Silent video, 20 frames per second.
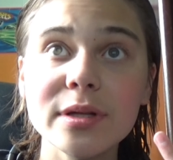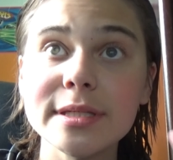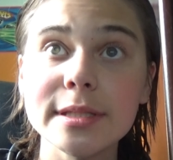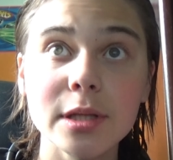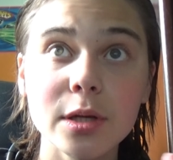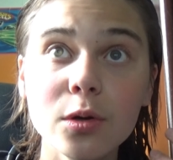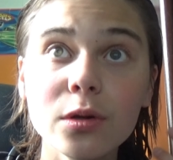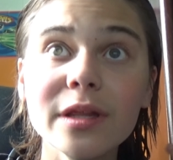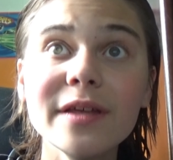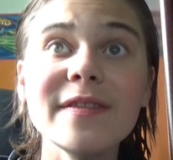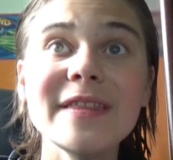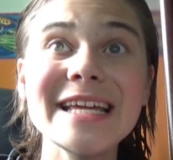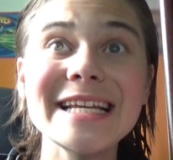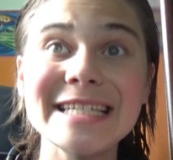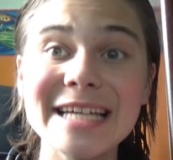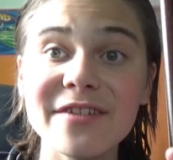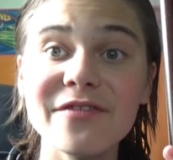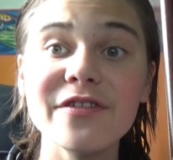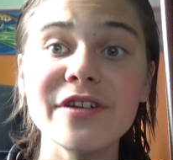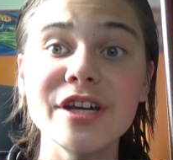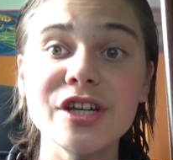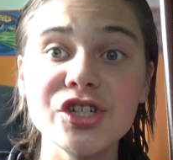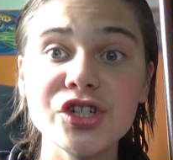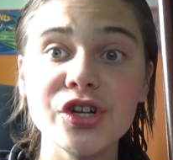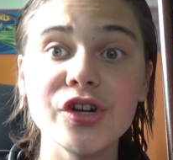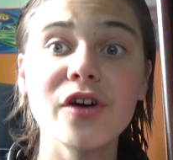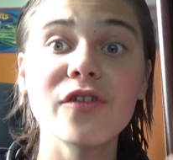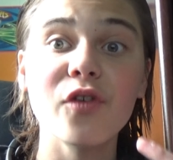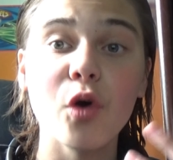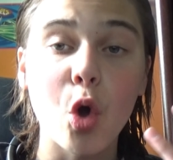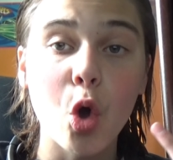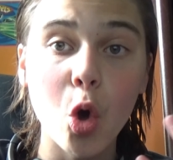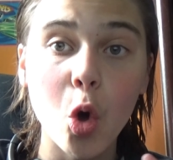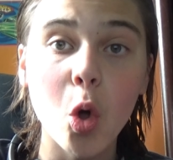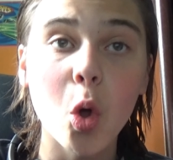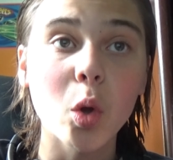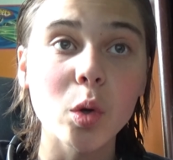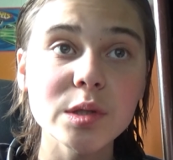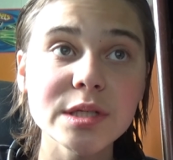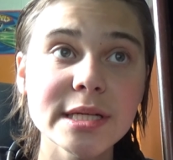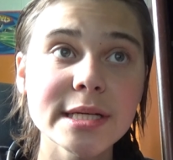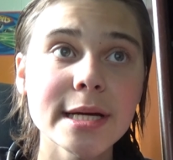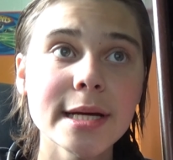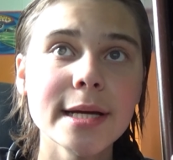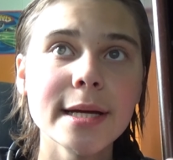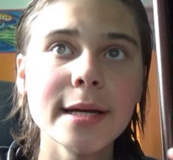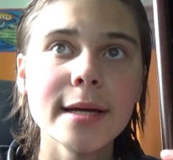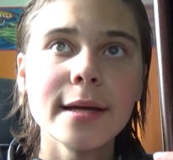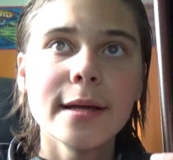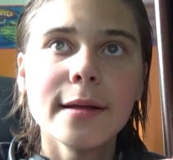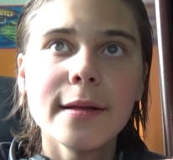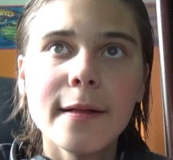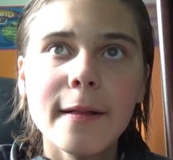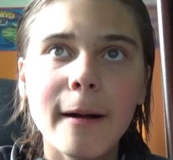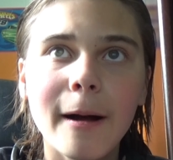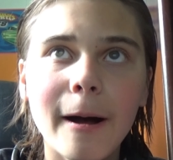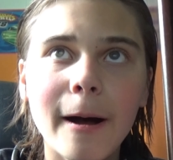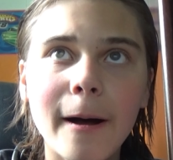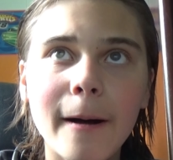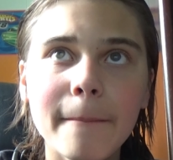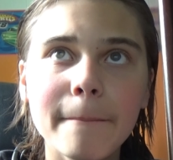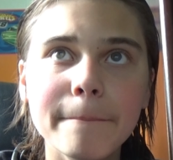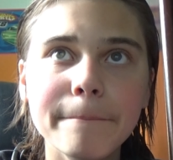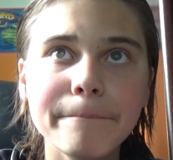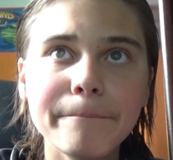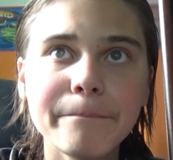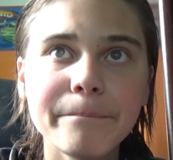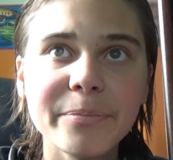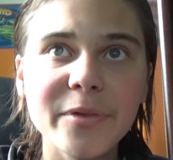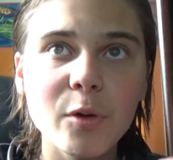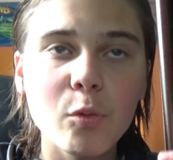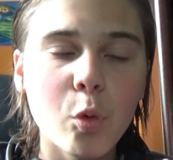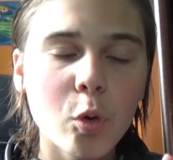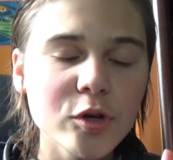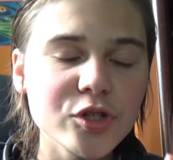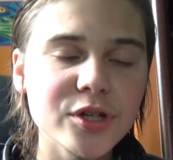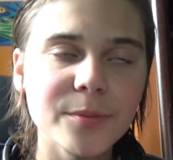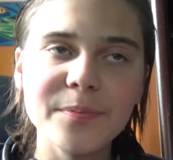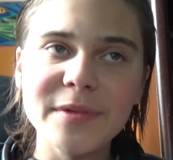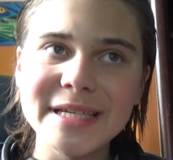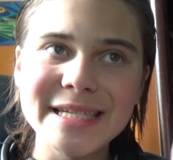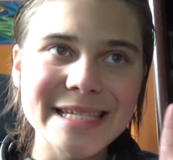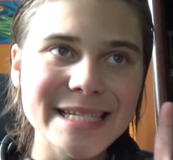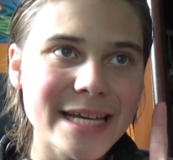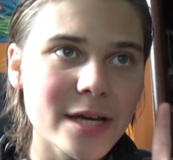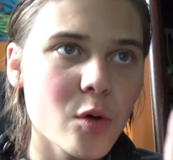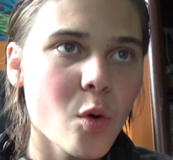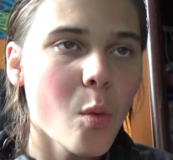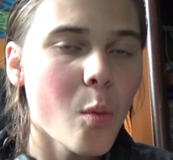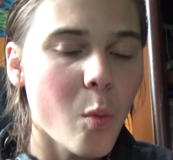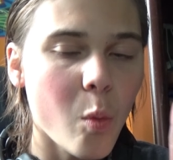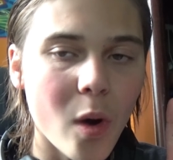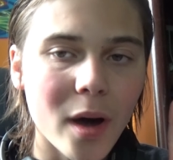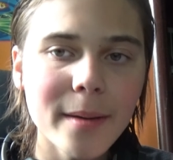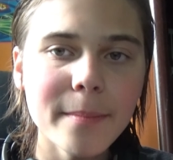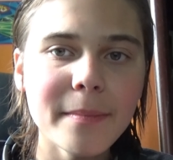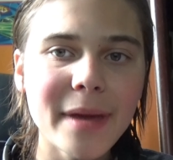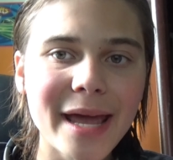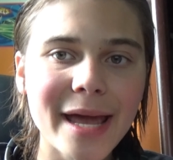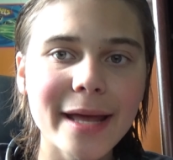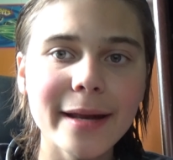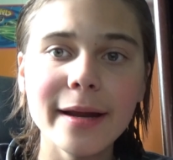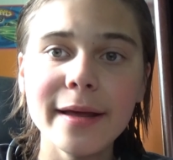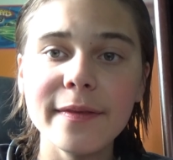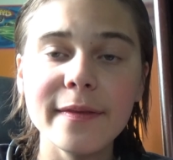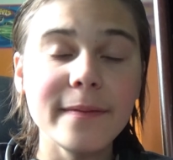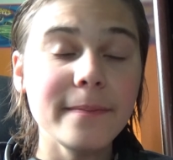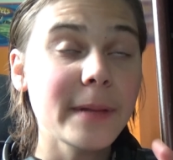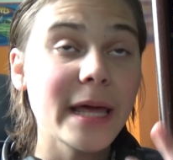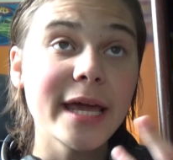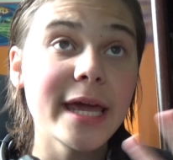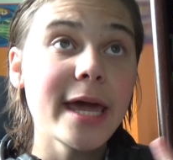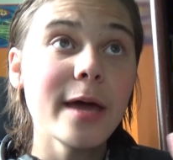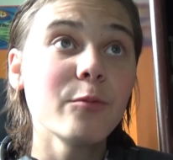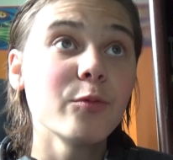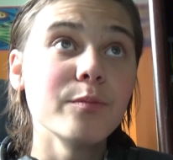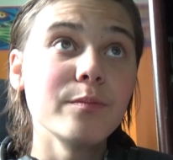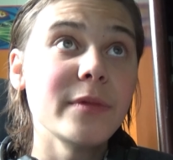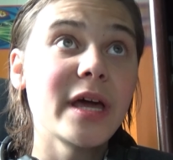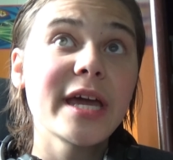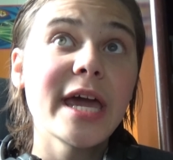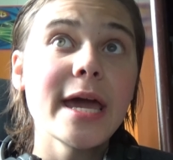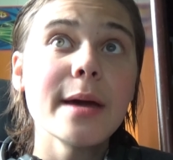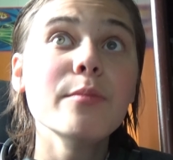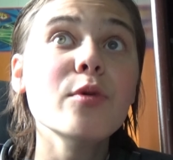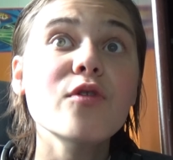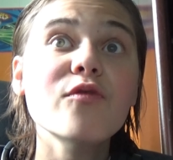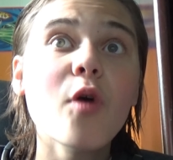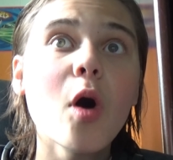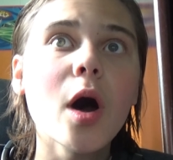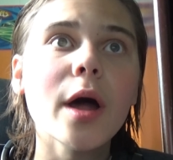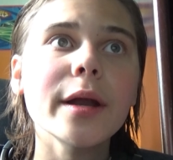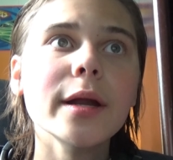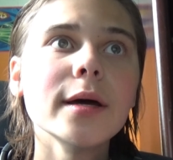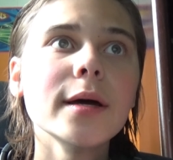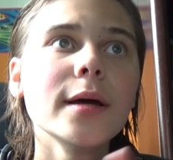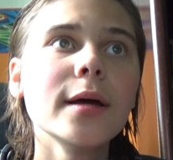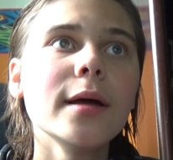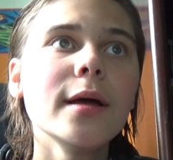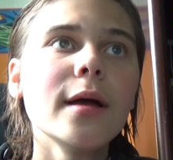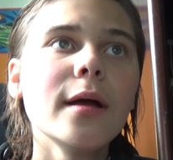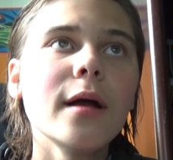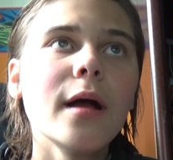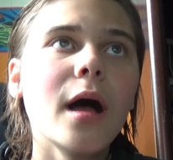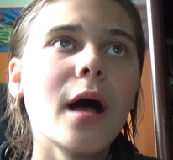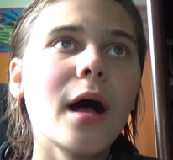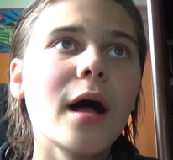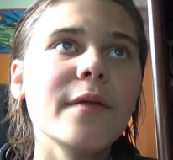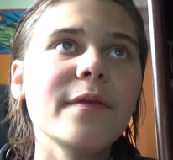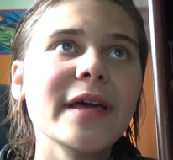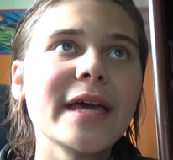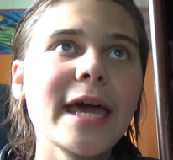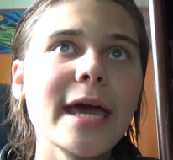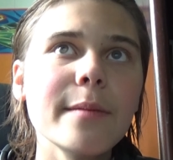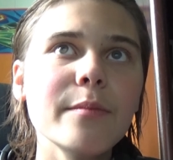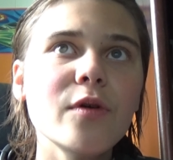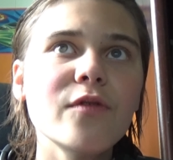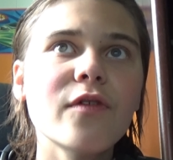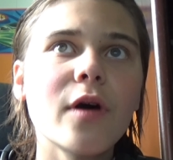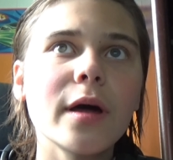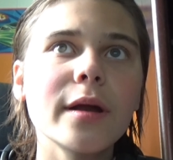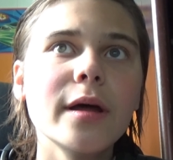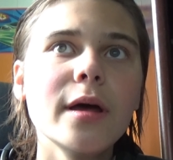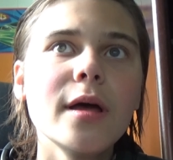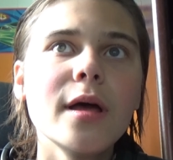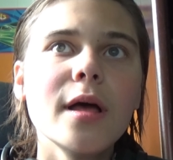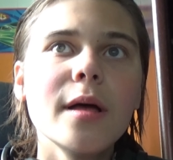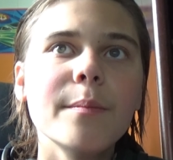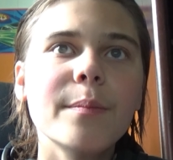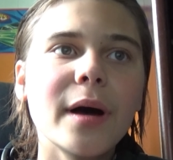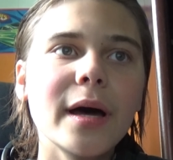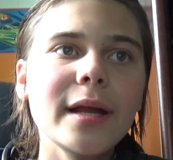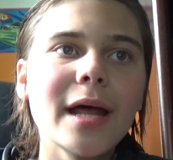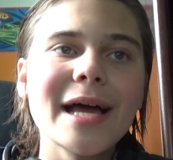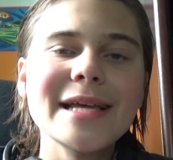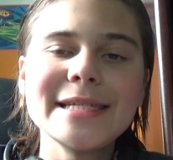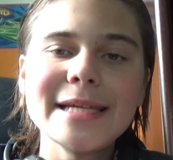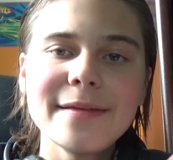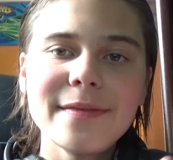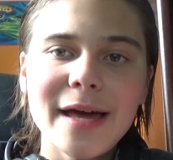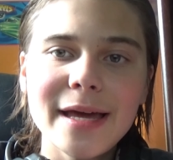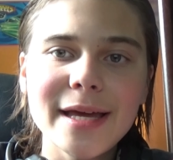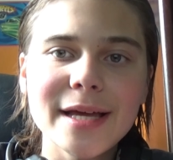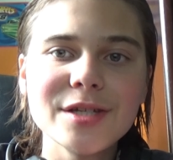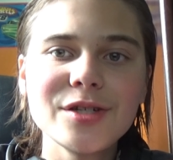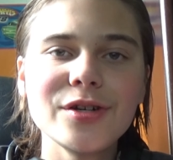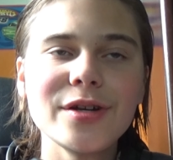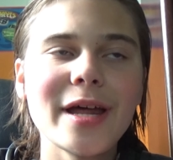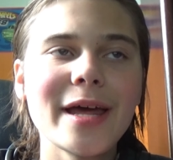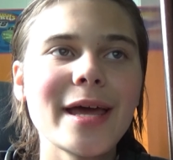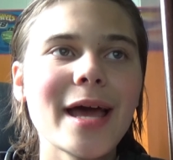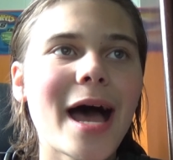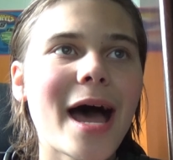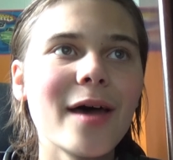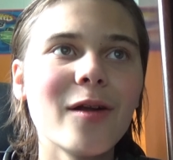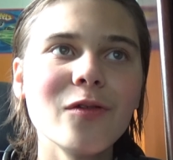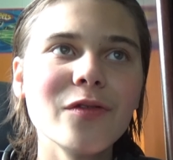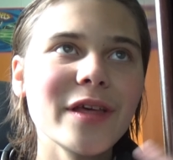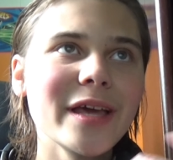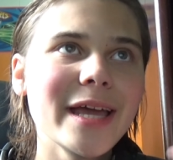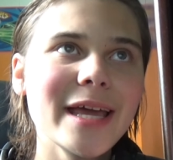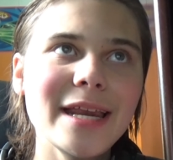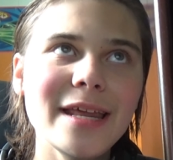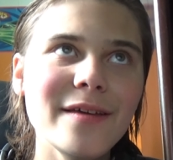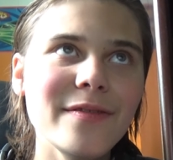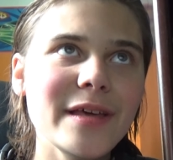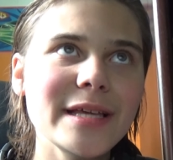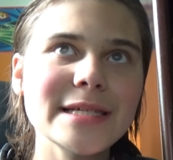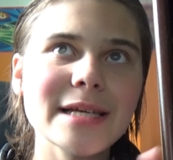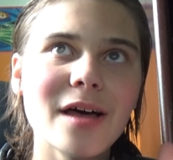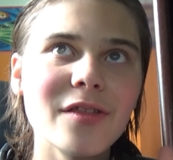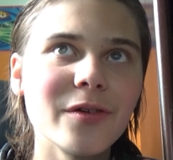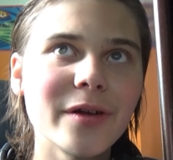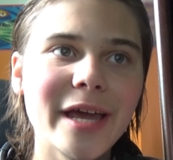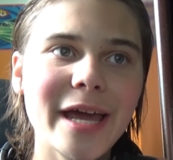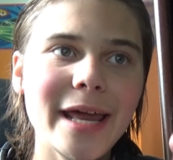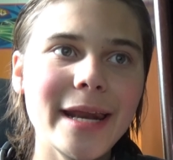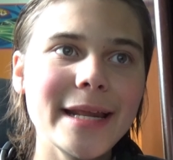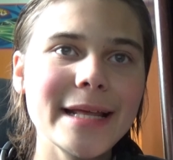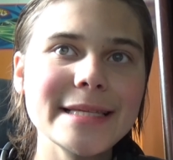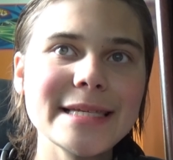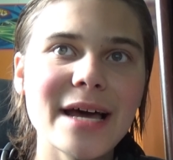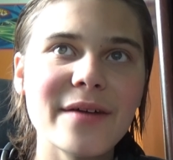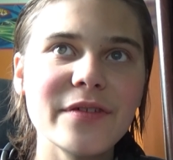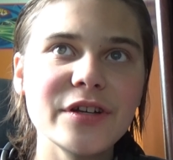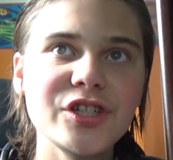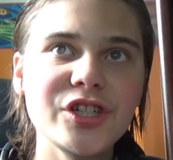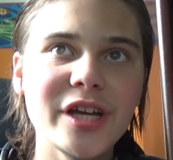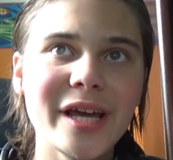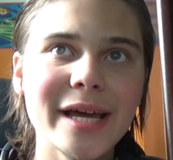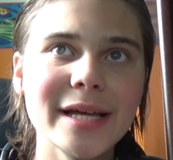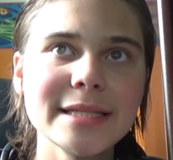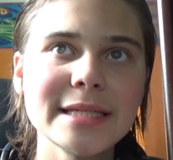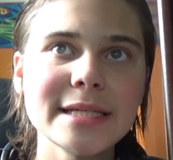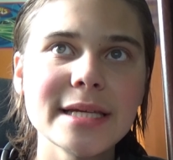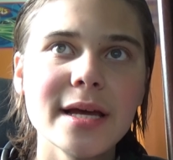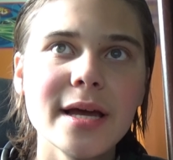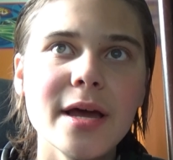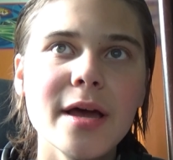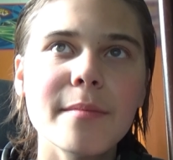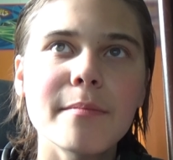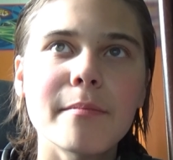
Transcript: It's literally the definition of a cult. They worship this single one man, and they can't move on. They can't move on. But I said that yesterday. I don't think any of these other candidates have a chance.